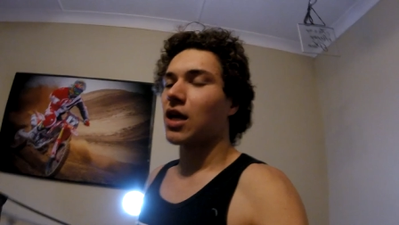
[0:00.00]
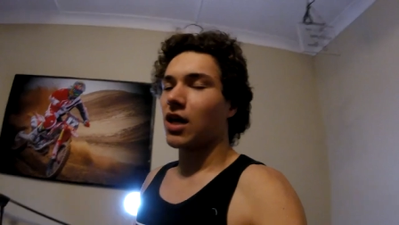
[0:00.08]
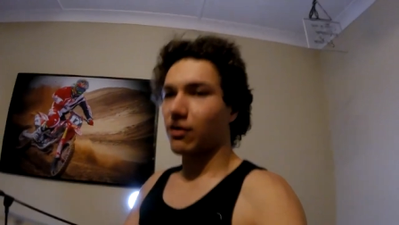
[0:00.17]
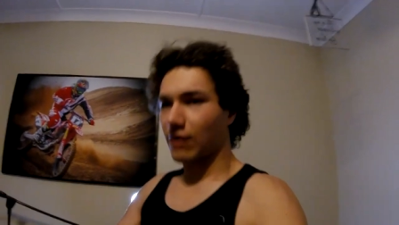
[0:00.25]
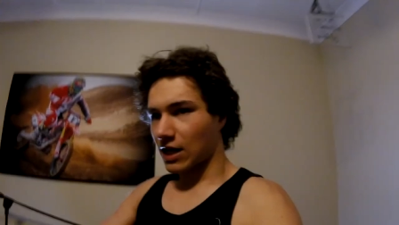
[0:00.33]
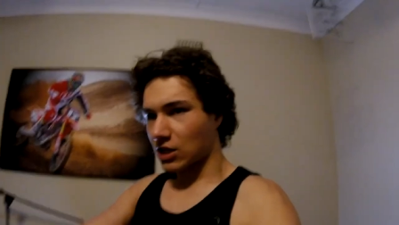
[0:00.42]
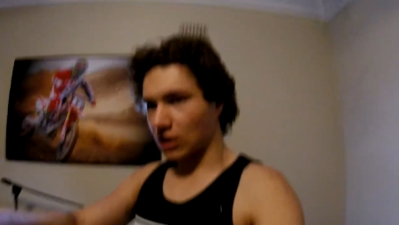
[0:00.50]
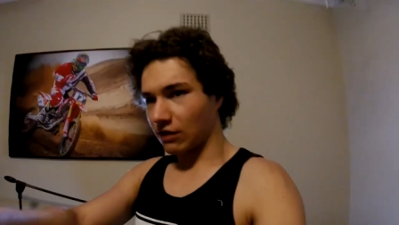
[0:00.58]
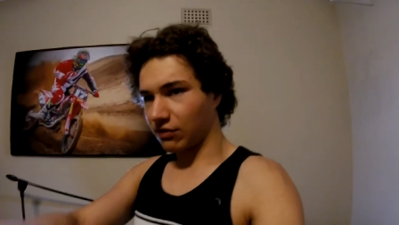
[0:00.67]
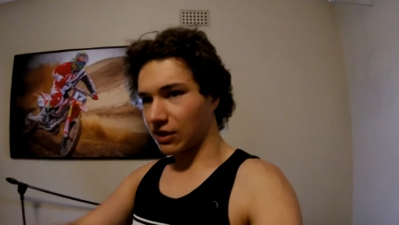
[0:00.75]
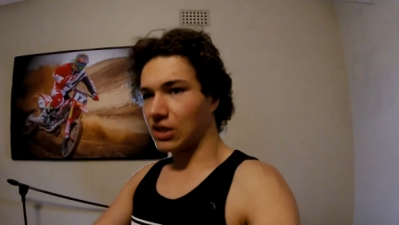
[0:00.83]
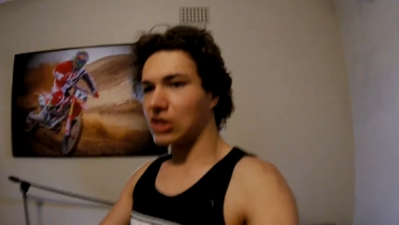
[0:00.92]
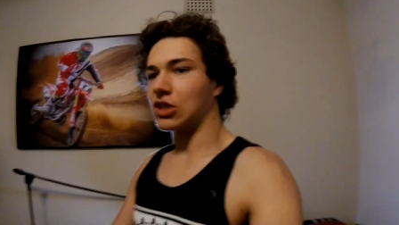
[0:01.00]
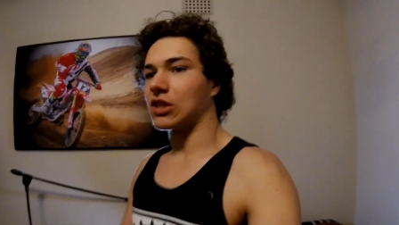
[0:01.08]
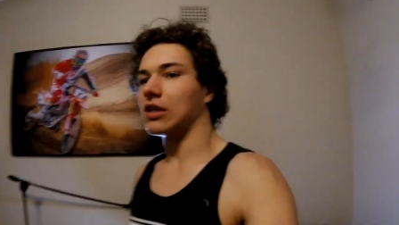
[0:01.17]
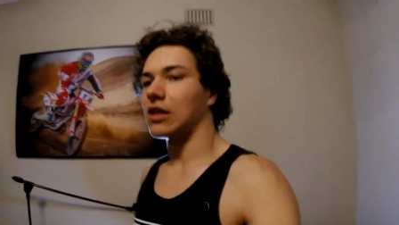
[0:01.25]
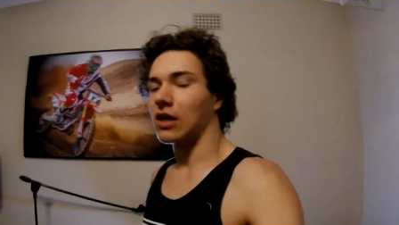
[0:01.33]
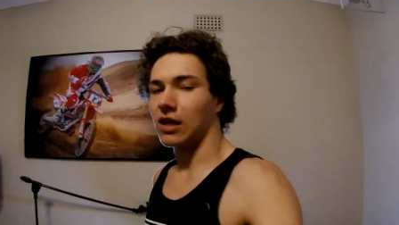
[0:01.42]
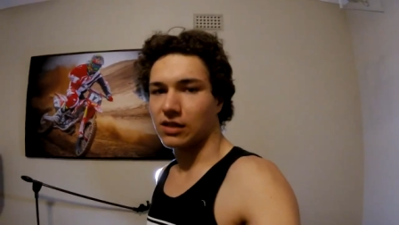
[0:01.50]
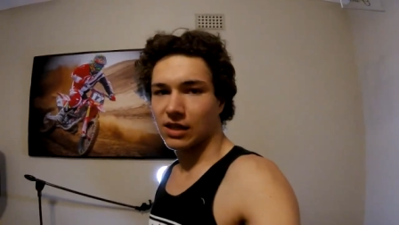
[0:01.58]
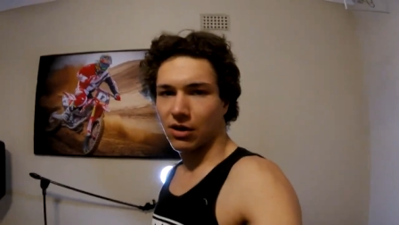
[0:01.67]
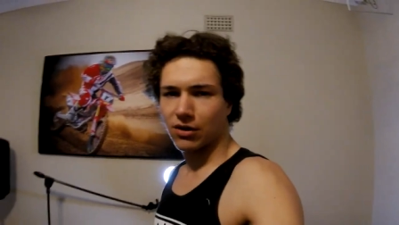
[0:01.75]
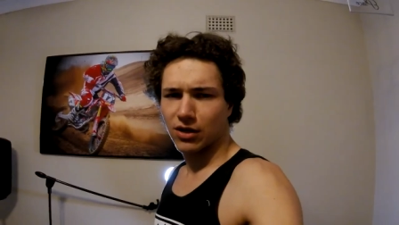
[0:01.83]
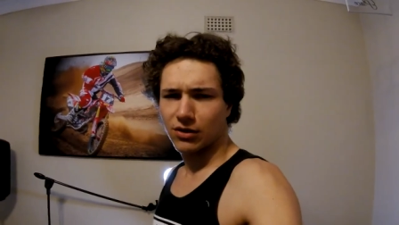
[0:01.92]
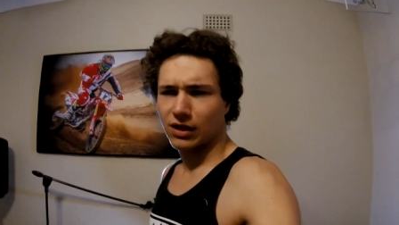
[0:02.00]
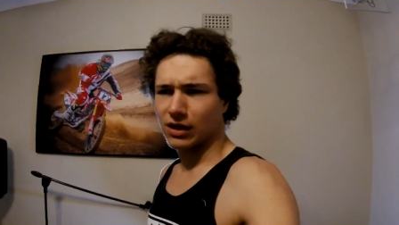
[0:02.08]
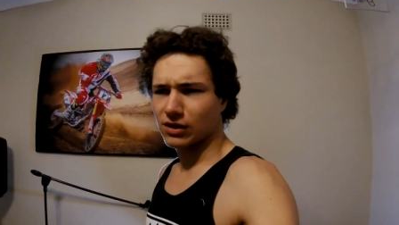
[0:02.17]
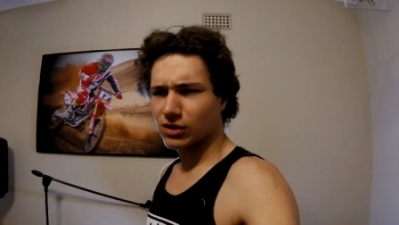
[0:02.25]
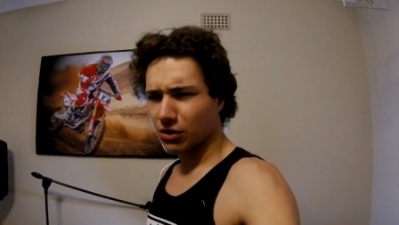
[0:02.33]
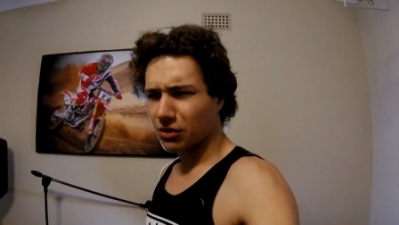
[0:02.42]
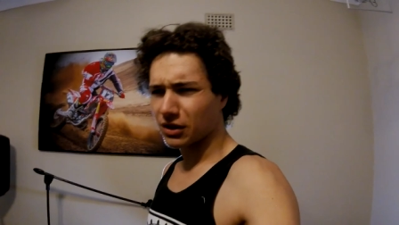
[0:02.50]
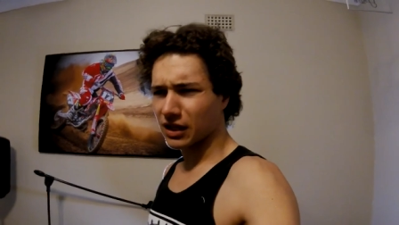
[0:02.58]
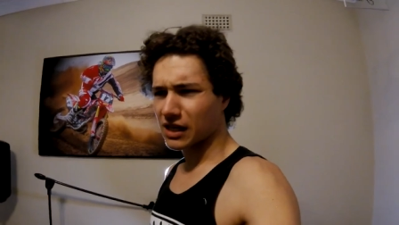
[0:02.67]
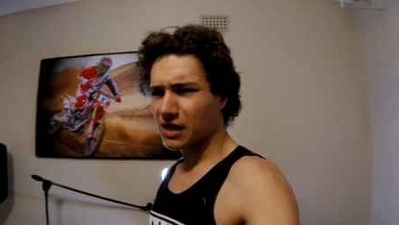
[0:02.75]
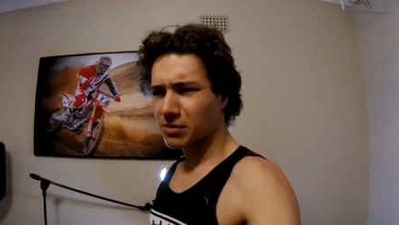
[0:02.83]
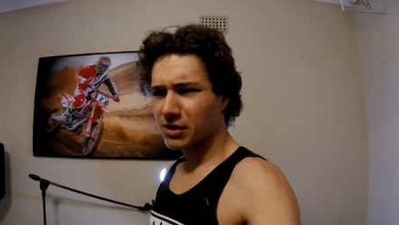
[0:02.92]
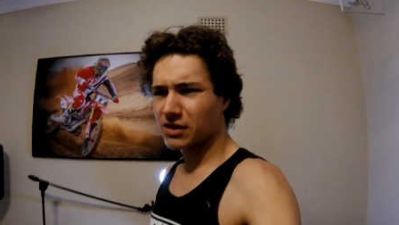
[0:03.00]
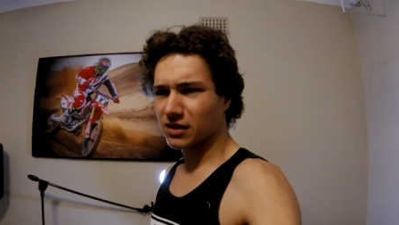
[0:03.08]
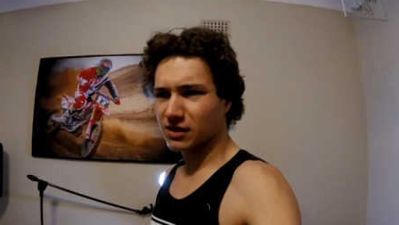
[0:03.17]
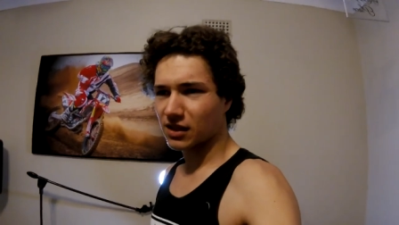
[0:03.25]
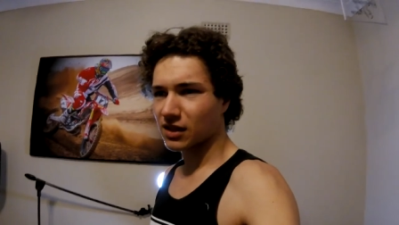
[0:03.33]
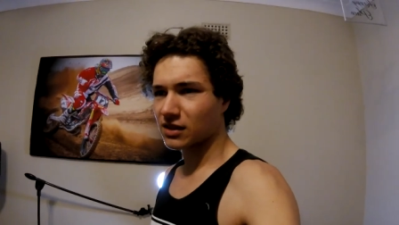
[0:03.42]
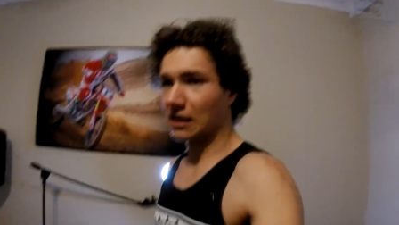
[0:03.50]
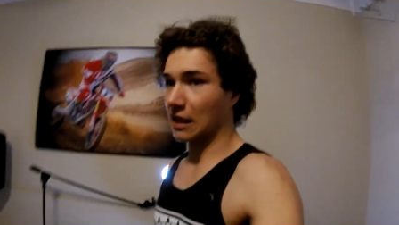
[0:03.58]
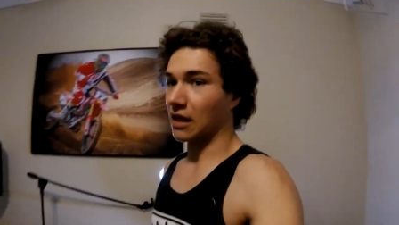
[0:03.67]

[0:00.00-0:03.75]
I've actually finished uh, downloading Soul Calibur six.